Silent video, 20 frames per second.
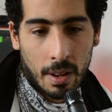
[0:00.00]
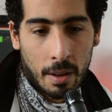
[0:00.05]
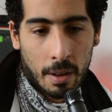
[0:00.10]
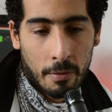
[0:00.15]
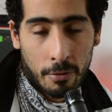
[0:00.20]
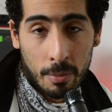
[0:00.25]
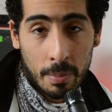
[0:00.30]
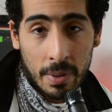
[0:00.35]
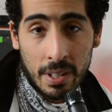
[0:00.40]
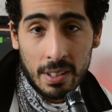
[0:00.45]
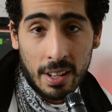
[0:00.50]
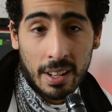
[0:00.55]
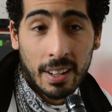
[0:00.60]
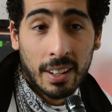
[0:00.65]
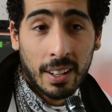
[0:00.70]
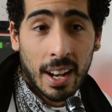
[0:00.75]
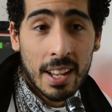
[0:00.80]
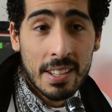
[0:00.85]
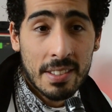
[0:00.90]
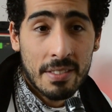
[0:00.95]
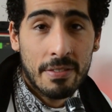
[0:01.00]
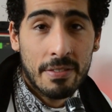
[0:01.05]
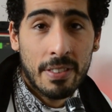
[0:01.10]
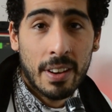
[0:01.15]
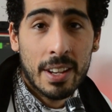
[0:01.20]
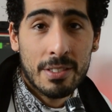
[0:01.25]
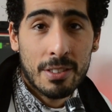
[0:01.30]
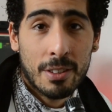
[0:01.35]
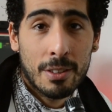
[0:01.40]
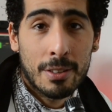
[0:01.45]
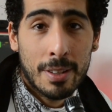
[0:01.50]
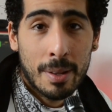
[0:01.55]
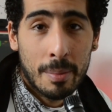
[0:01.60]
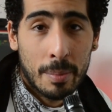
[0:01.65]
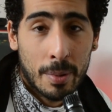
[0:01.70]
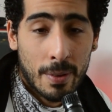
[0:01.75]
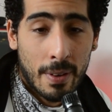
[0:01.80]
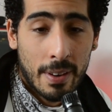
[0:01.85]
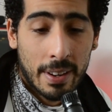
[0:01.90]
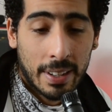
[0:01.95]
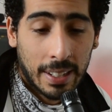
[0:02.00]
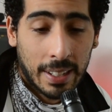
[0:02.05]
for me they classify as contemporary